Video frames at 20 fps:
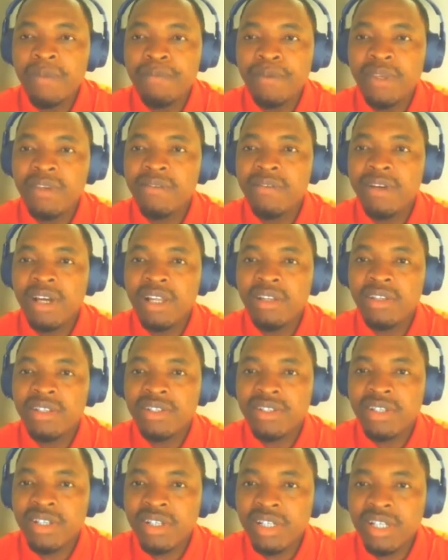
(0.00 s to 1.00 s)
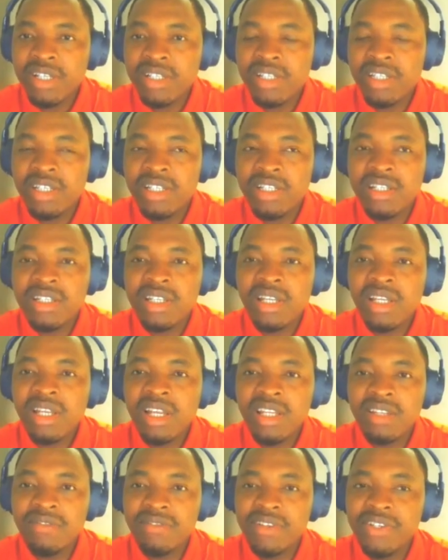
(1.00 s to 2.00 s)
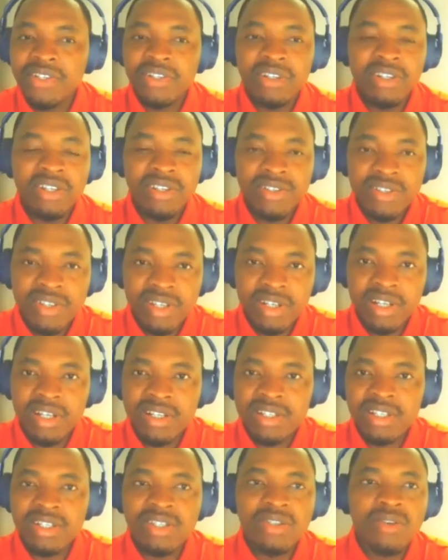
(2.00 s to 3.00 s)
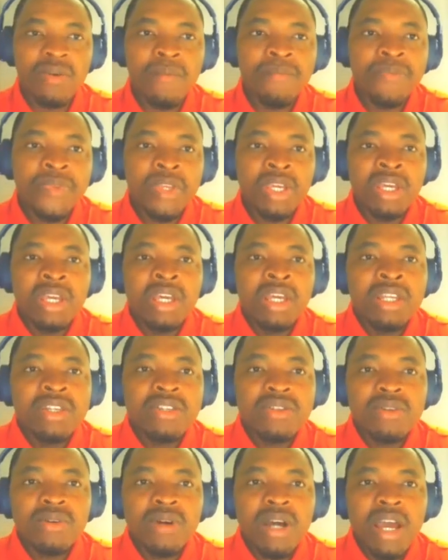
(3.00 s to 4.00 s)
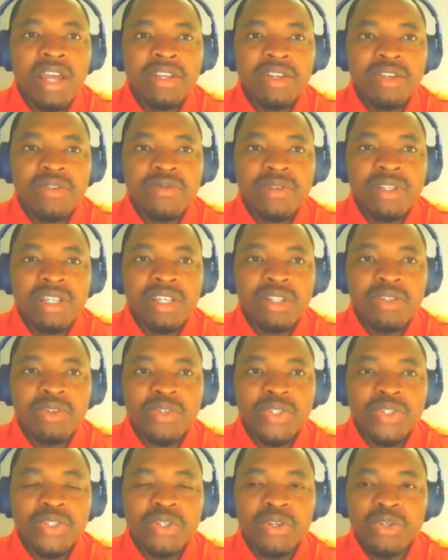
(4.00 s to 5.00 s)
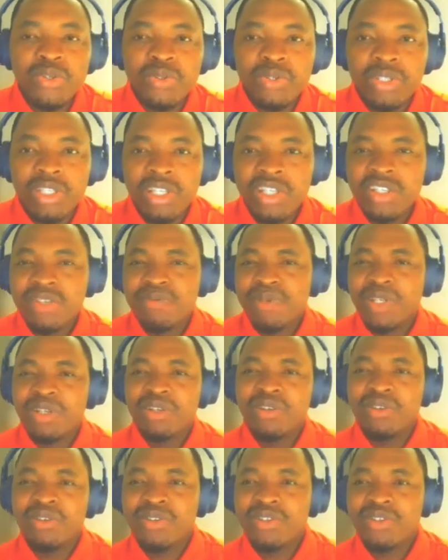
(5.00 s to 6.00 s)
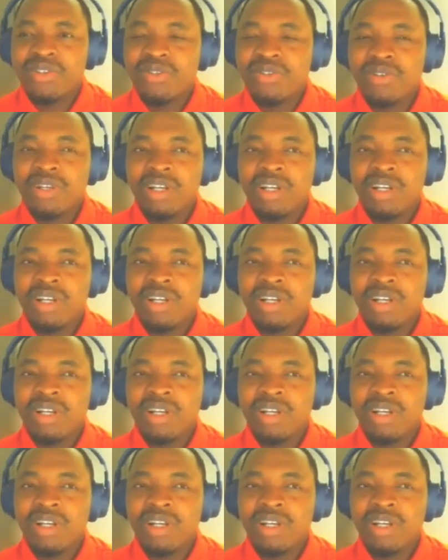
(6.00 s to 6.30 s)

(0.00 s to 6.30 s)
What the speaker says: P-value is crazy, the standard deviation is crazy. So I just wanted to show you this because you